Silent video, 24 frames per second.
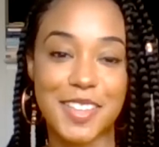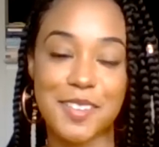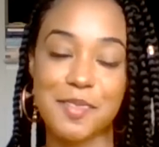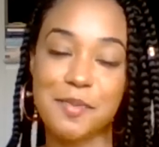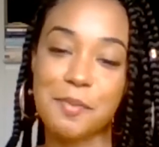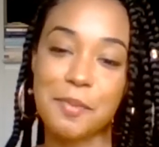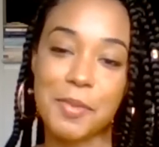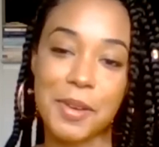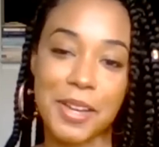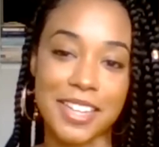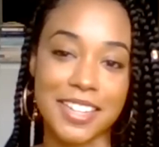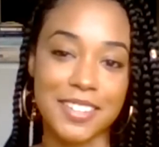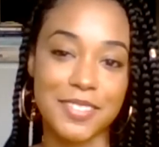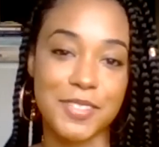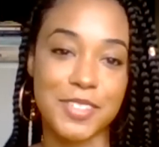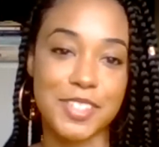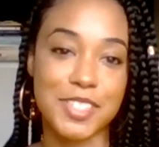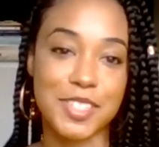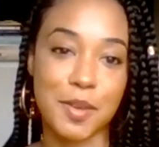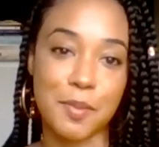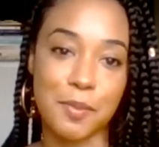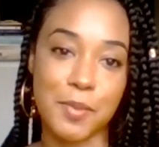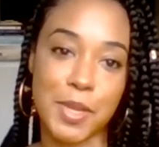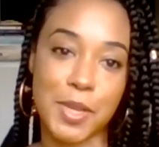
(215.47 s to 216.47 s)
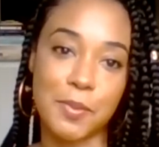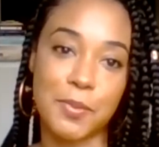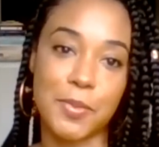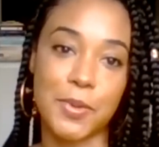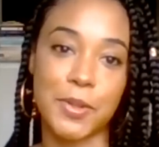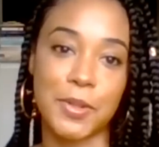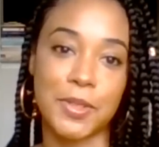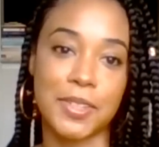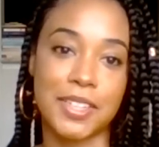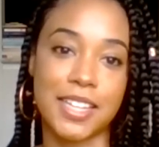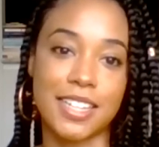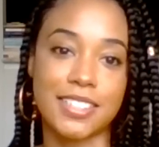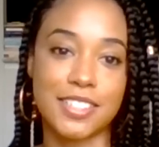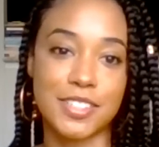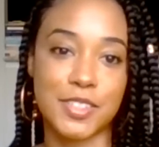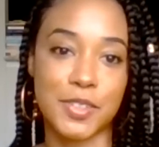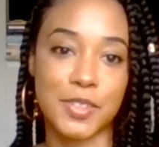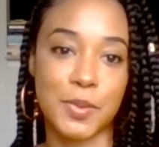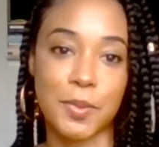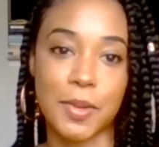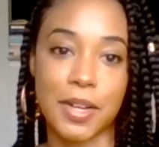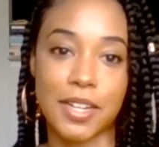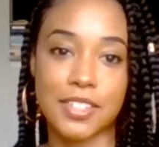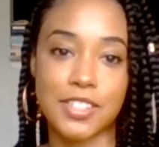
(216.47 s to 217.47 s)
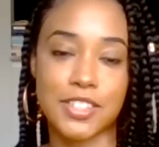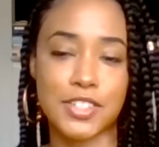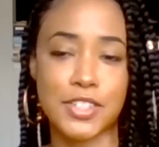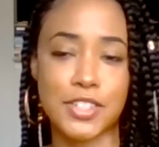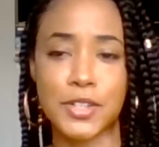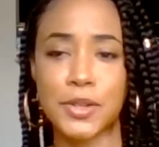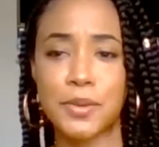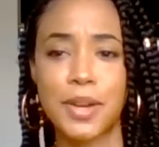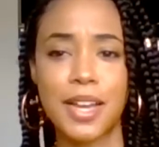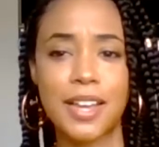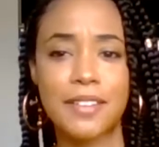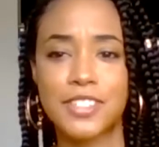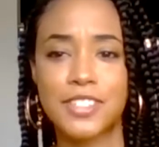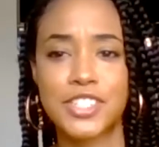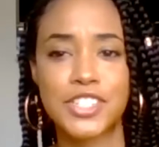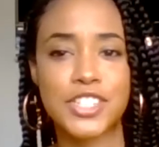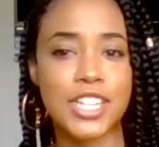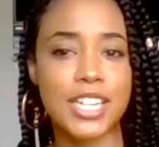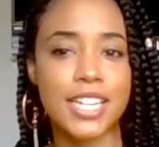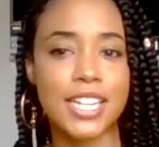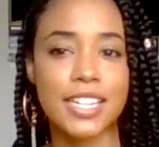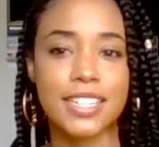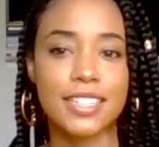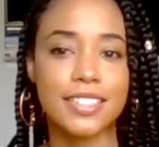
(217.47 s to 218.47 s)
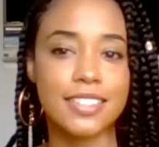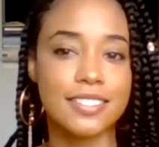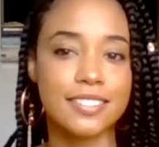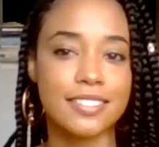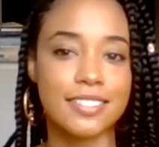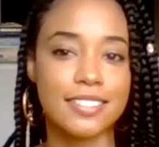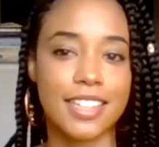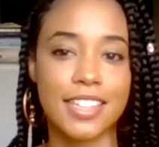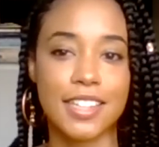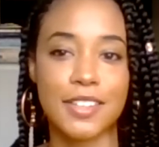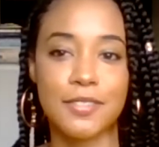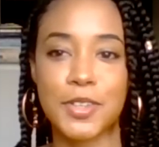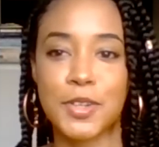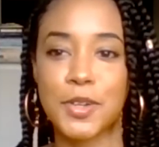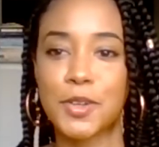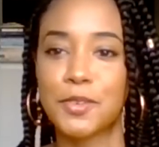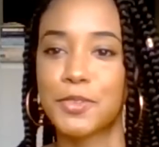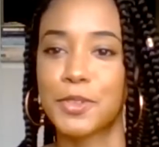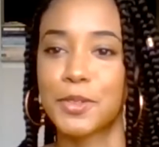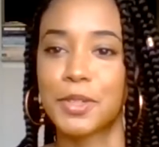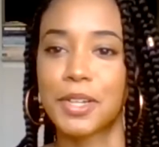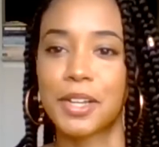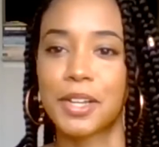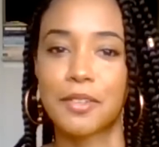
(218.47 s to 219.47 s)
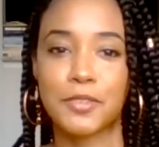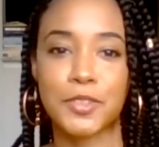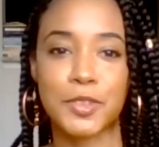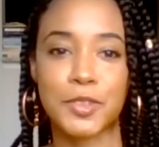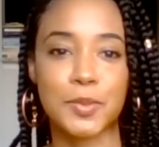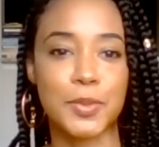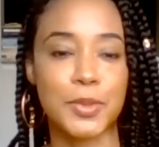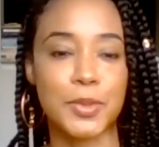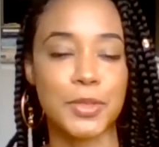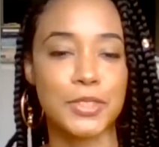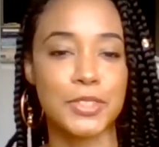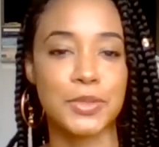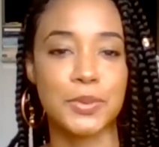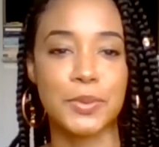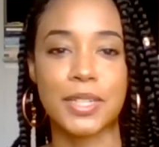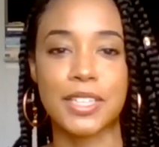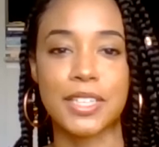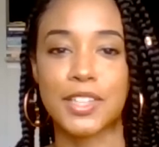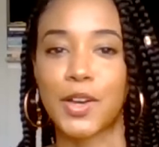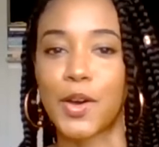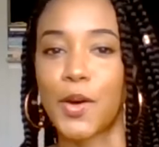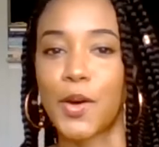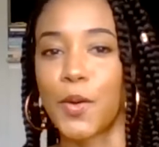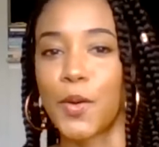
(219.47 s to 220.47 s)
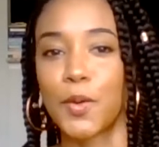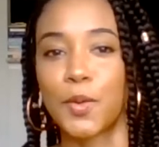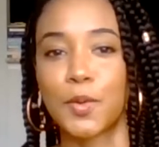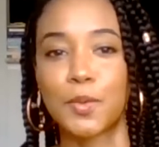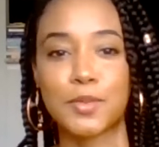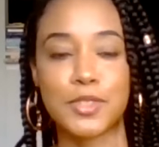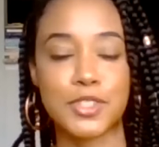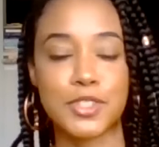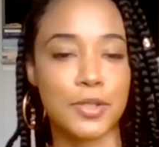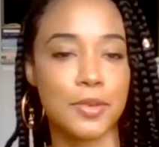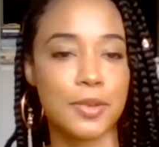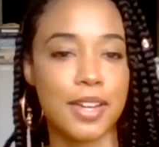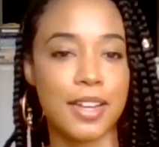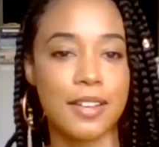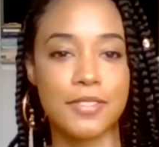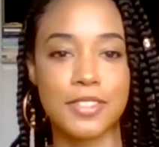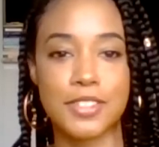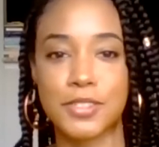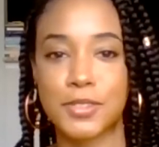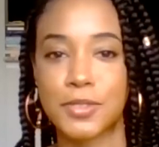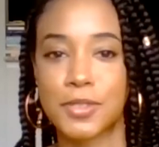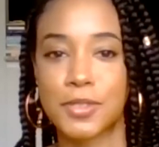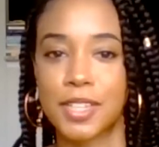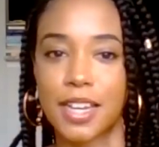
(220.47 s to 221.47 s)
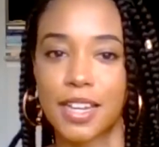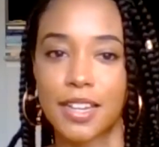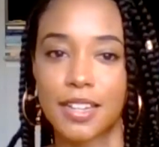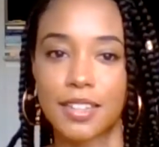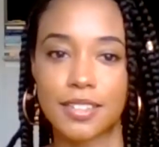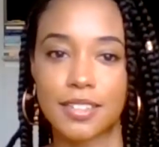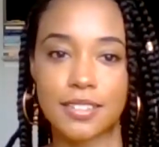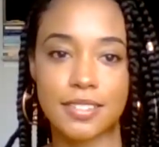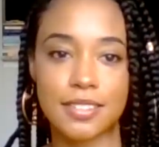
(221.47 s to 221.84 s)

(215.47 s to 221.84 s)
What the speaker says: But for some people, that's too much. And you don't have to chant. Like, if you don't feel comfortable doing the ohms, you don't have to do that.